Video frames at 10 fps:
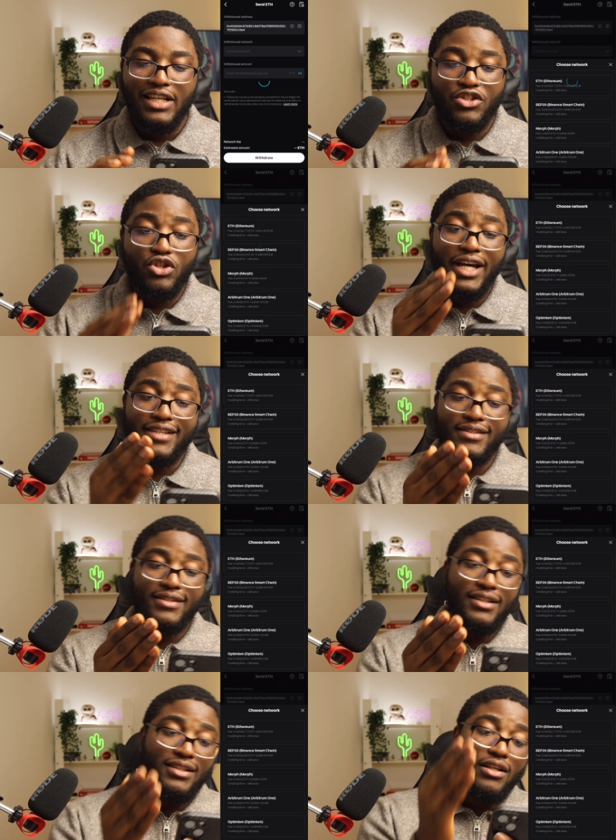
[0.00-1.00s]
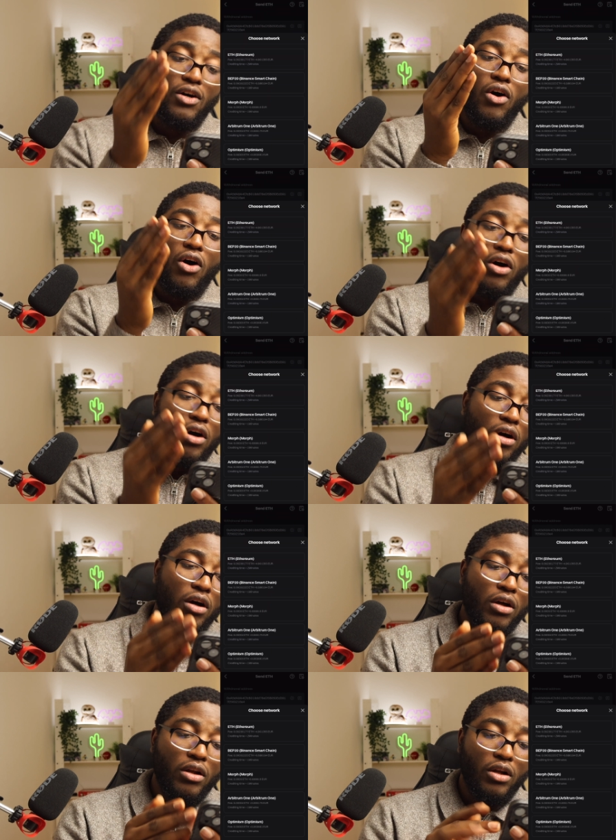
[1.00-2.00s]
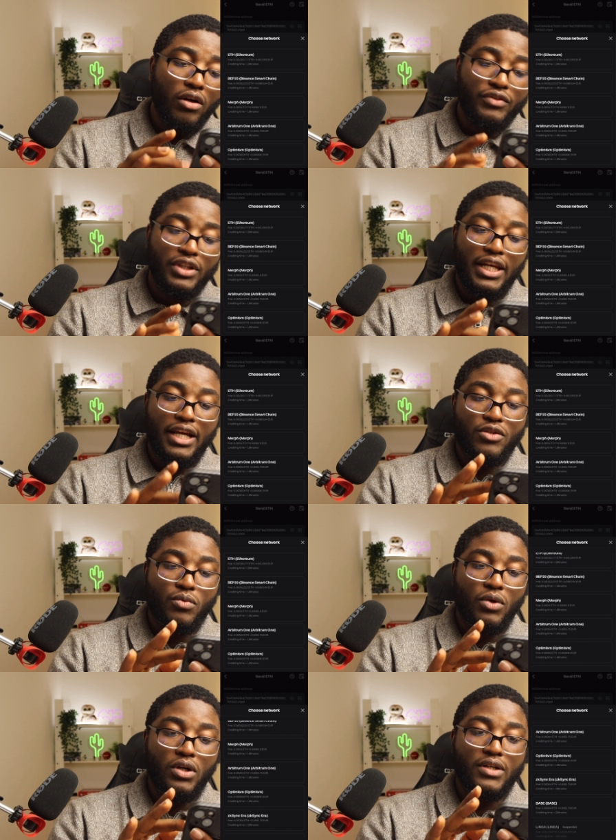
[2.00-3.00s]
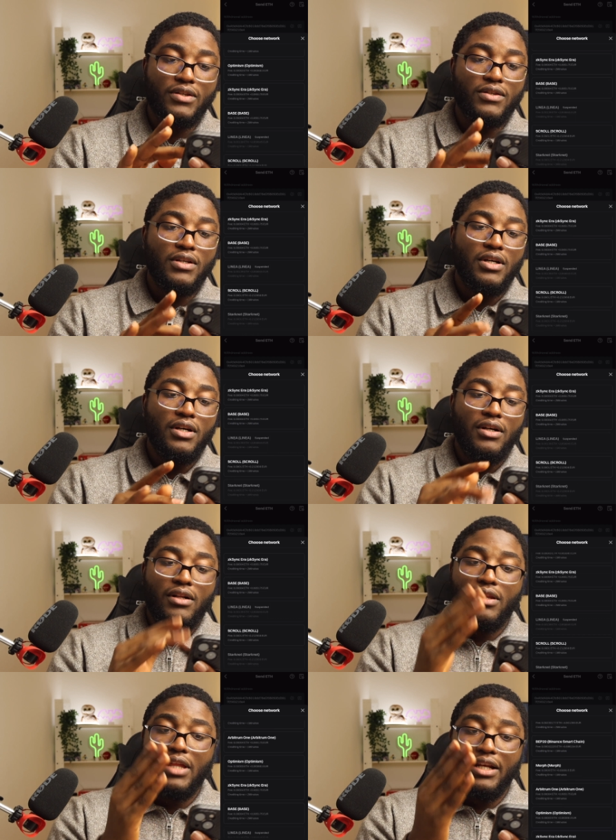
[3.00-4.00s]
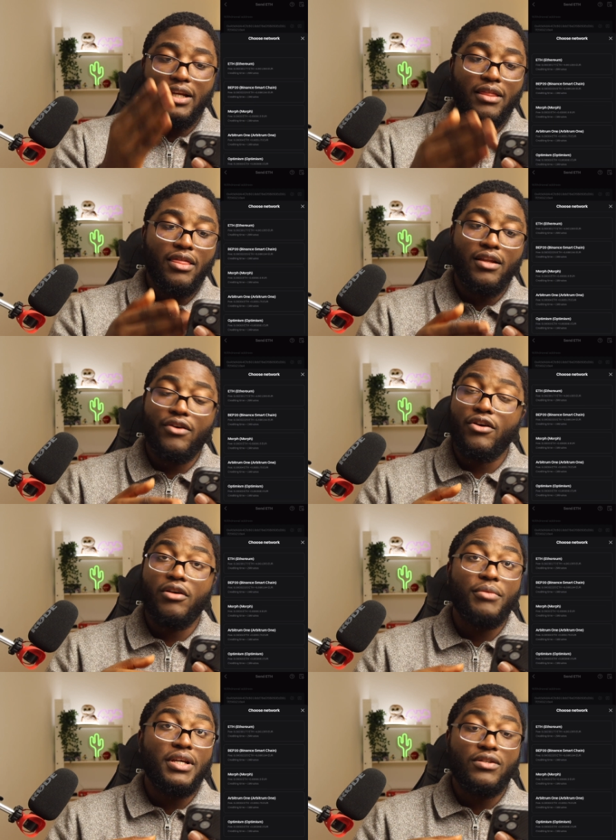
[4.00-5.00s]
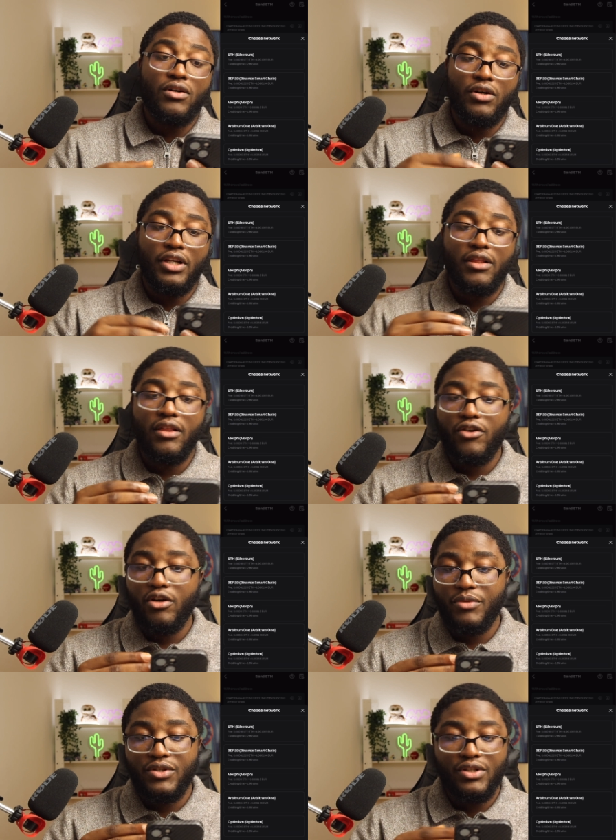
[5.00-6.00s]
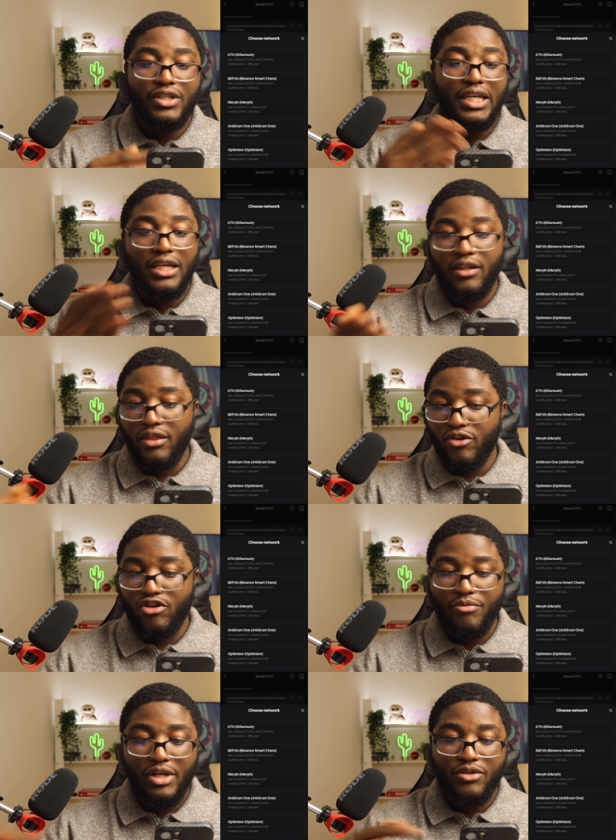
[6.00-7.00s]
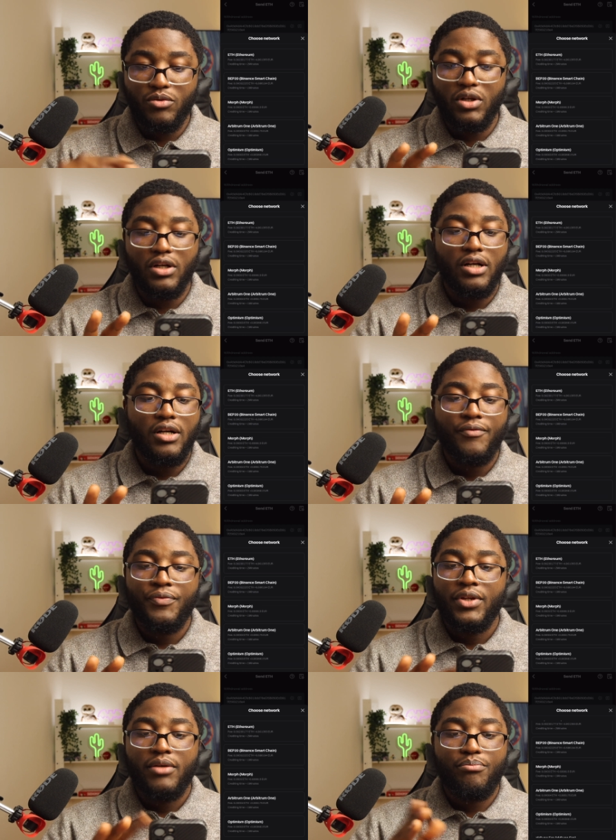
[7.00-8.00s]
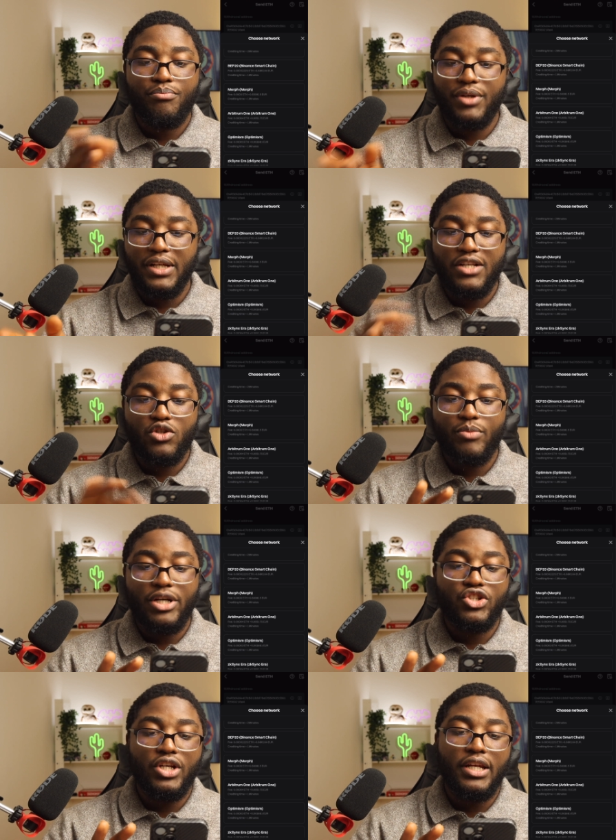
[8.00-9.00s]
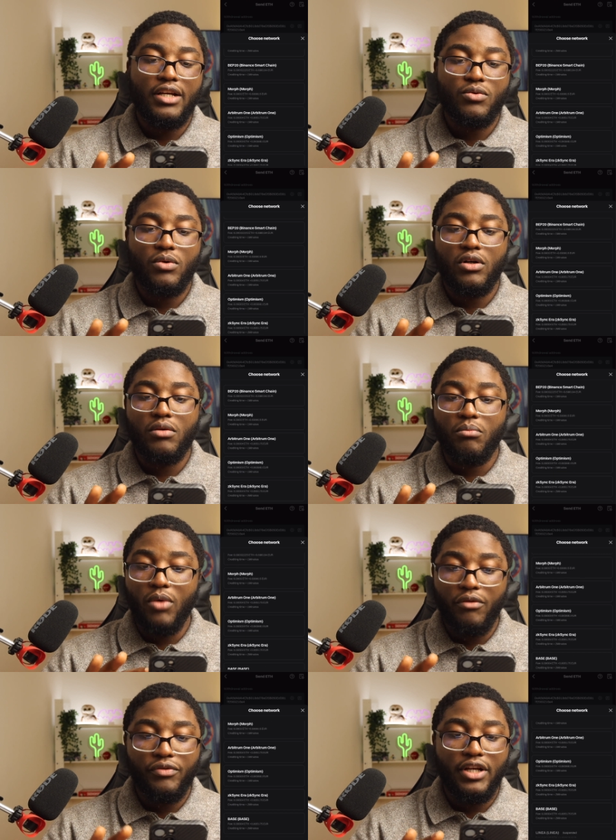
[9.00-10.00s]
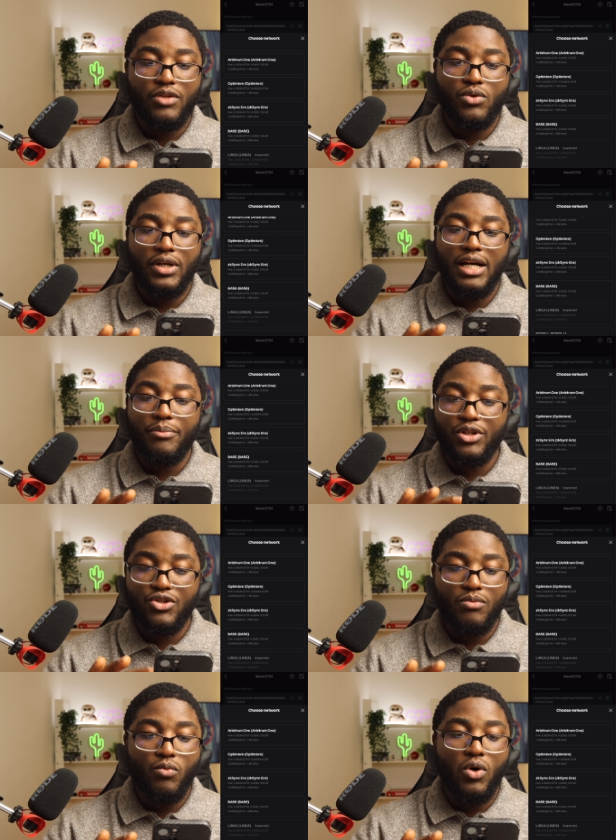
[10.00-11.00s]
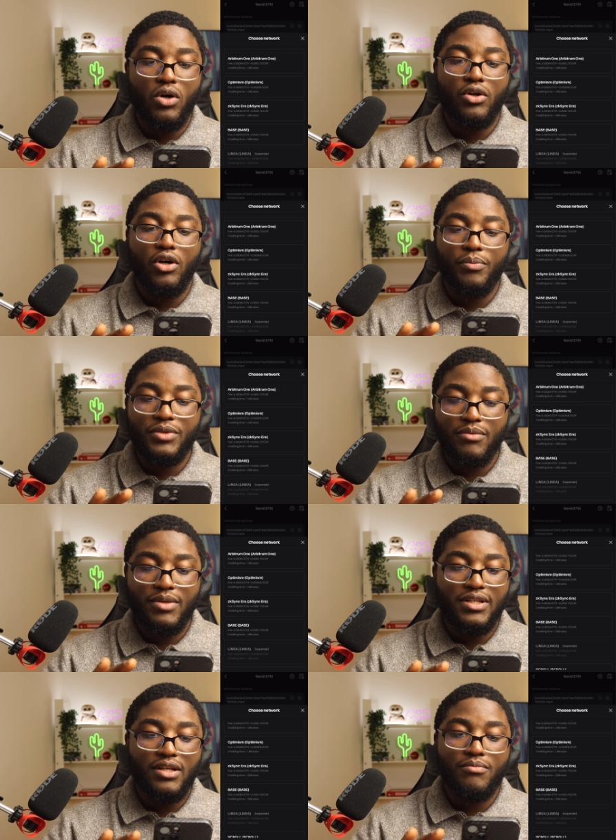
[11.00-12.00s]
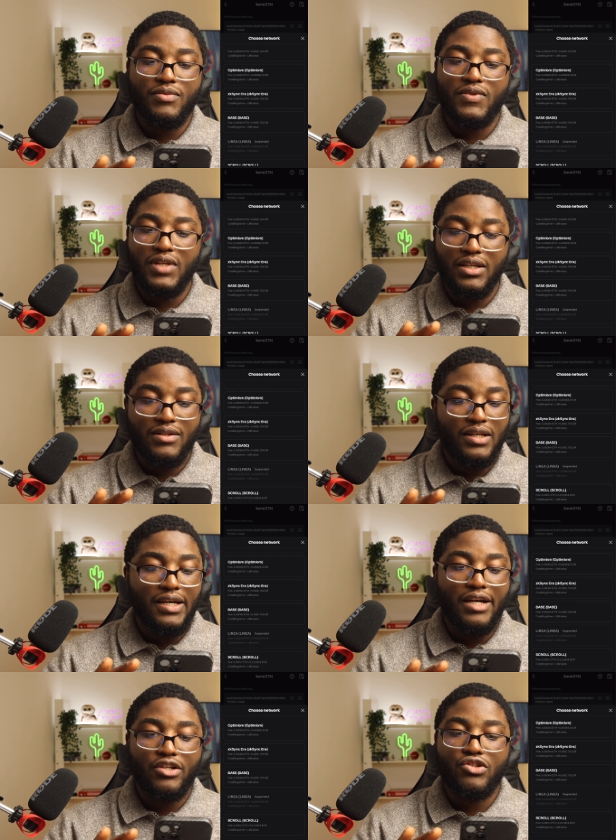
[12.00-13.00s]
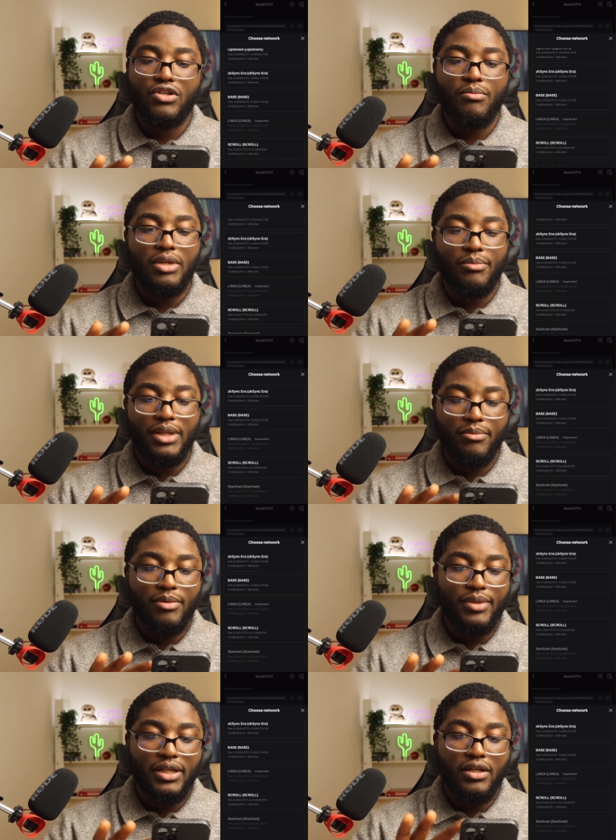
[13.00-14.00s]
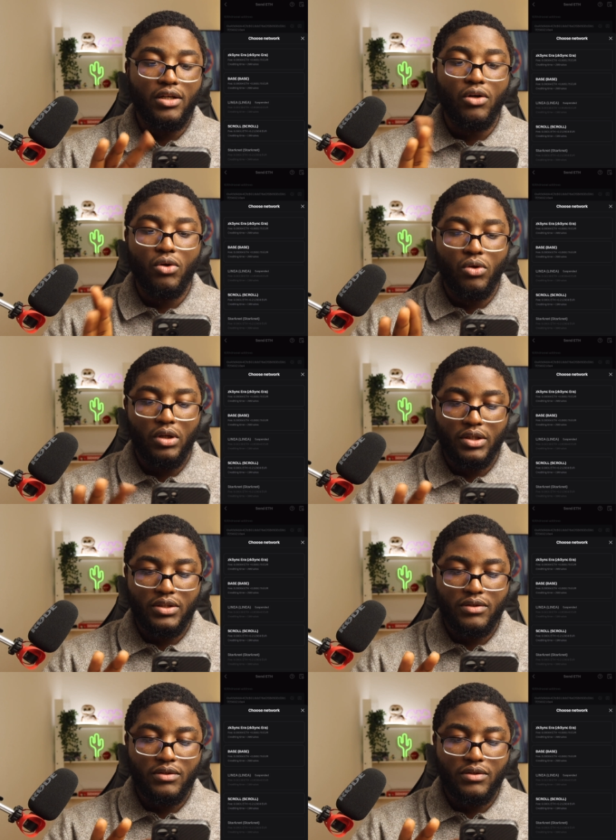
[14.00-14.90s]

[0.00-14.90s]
As you guys can see, these are all of the networks that Ethereum is on. Ethereum is on the Ethereum network, Binance Smart Chain Network, Morph Network, Arbitrum One, Optimism, Zinc, Sick Extra, blah, blah, blah, blah, a whole lot.